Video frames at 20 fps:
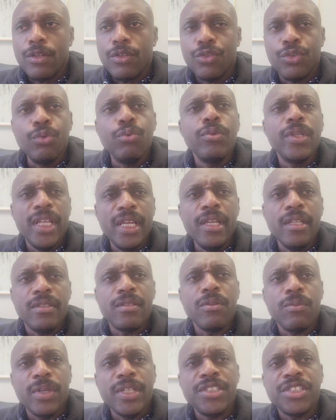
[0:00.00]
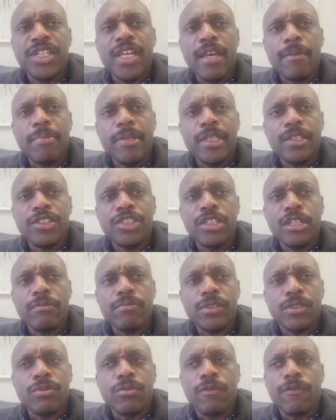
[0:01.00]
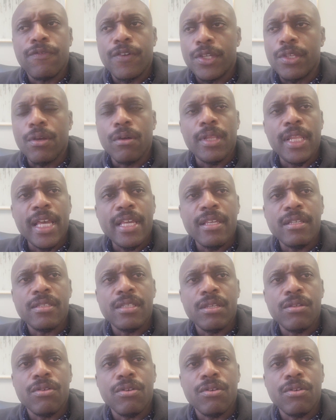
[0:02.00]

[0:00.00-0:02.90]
you need to win championships for your legacy,